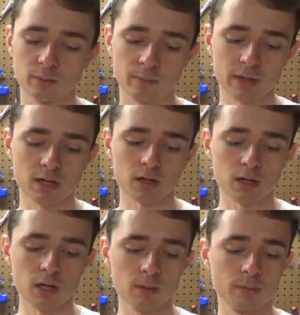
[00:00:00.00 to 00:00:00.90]
bit better,
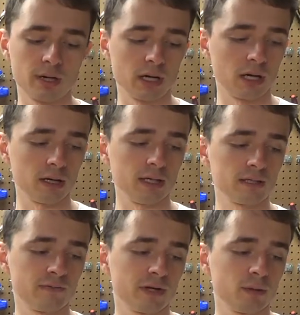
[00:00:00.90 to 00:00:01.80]
but it
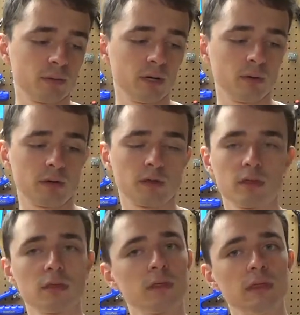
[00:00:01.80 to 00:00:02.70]
is fun to play
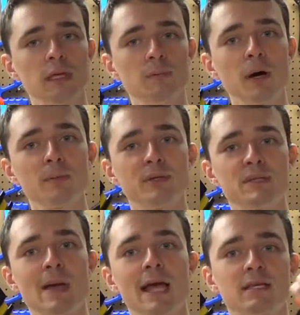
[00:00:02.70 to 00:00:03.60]
with. The pump is
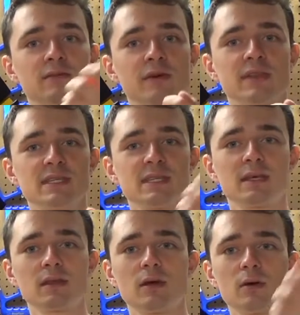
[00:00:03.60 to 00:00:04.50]
massive in this
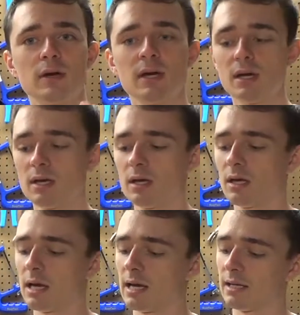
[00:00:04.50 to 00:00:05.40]
thing
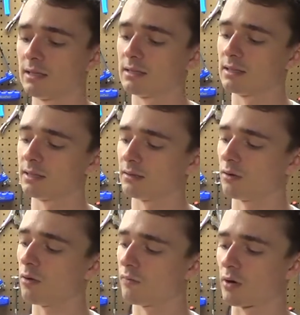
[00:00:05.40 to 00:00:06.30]
though. And
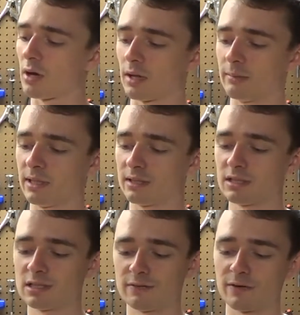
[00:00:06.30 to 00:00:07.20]
overall, I mean, it's
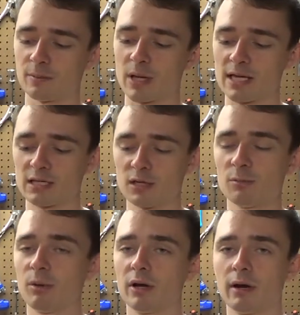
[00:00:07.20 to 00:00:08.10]
just a fun blaster to
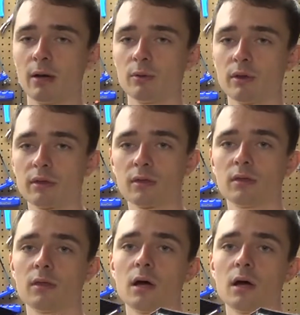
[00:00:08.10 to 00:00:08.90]
play around with.